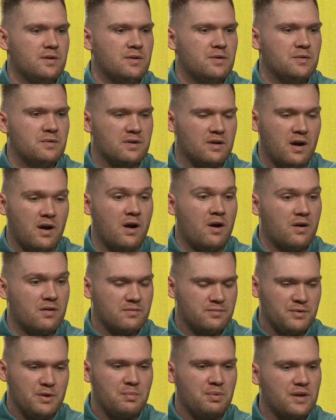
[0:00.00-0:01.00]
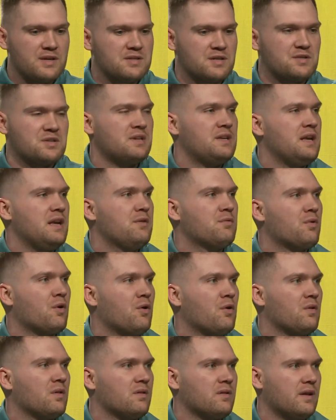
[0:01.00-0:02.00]
you play such a key
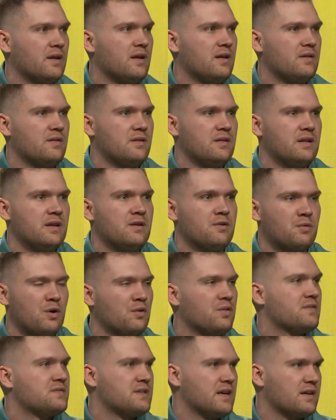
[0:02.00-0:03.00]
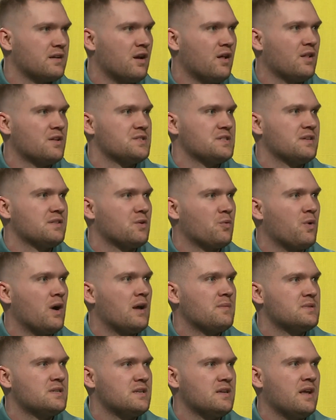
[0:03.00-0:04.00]
role in the growth of technology at the
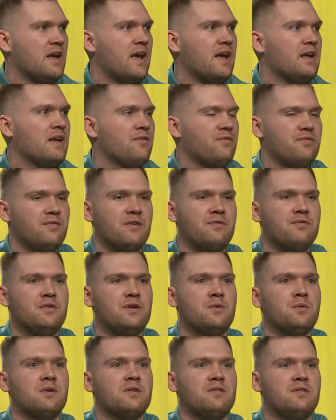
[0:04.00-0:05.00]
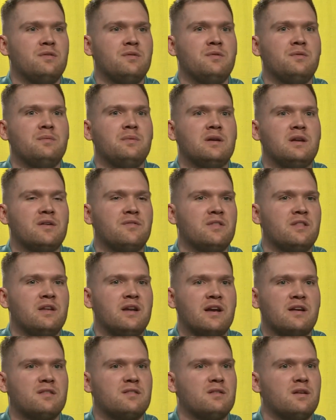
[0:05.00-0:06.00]
YMCA. If you were to be given the
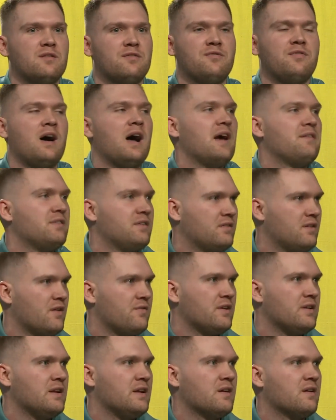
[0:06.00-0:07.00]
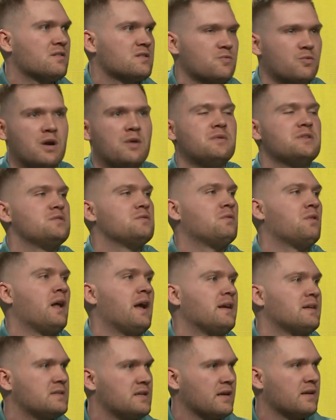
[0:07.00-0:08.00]
next 5 to 7 years, where would you
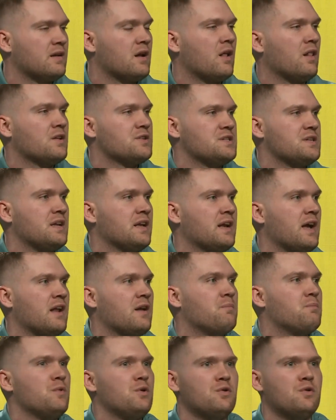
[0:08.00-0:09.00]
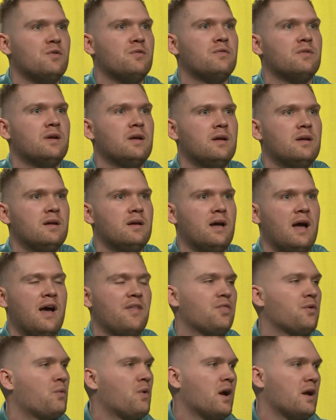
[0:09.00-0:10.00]
like technology to kind of move
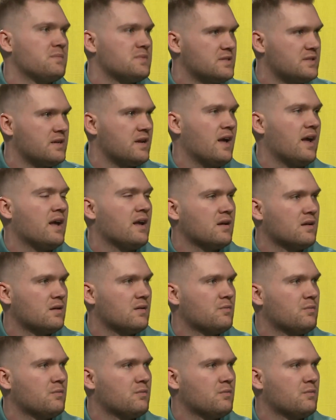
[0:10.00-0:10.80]
at the YMCA?